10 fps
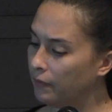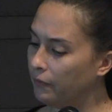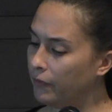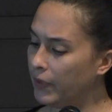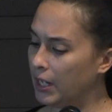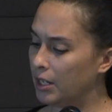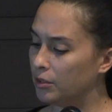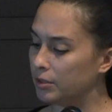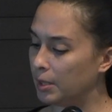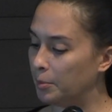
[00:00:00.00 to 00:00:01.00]

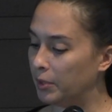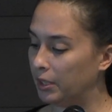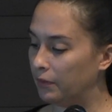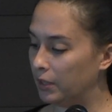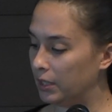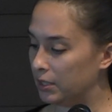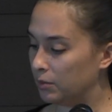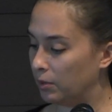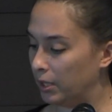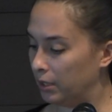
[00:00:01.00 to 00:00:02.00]
videos, I believe, in
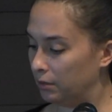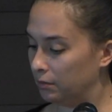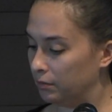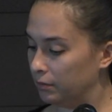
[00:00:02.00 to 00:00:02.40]
this one.